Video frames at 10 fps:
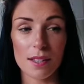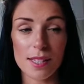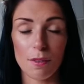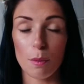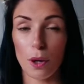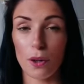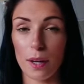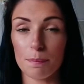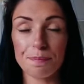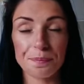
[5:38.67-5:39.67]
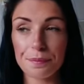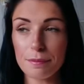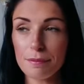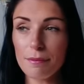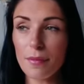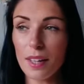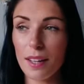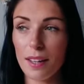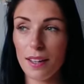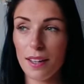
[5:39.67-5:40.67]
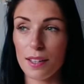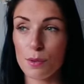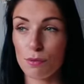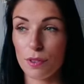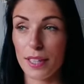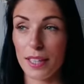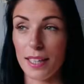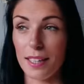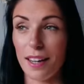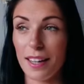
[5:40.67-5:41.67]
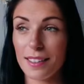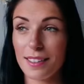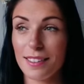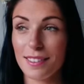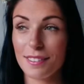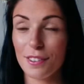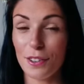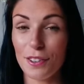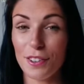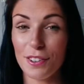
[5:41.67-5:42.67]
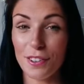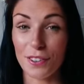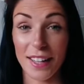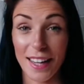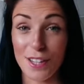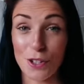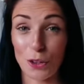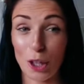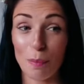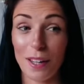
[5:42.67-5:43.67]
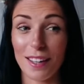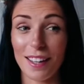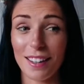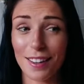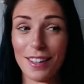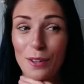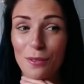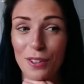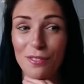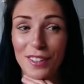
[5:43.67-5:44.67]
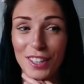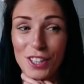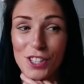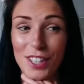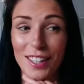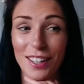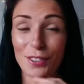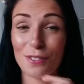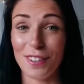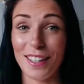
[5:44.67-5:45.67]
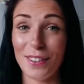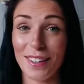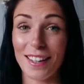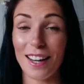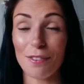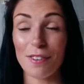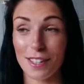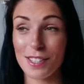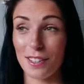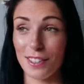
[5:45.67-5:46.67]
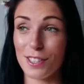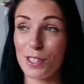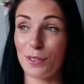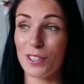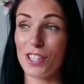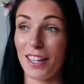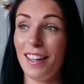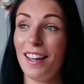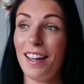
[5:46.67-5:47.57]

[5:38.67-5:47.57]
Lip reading: TV program. It's really like on the edge and gripping, and I think we finished it like really quickly. Our friends told us to watch it,